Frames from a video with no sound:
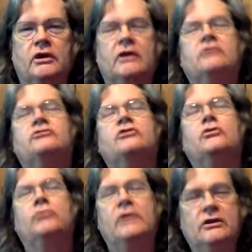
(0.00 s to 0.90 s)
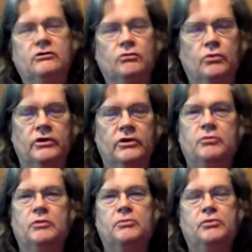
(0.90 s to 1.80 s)
and so reading the Word.
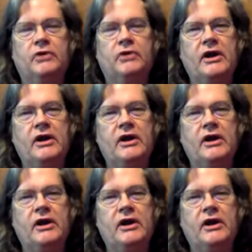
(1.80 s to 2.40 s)
But prayer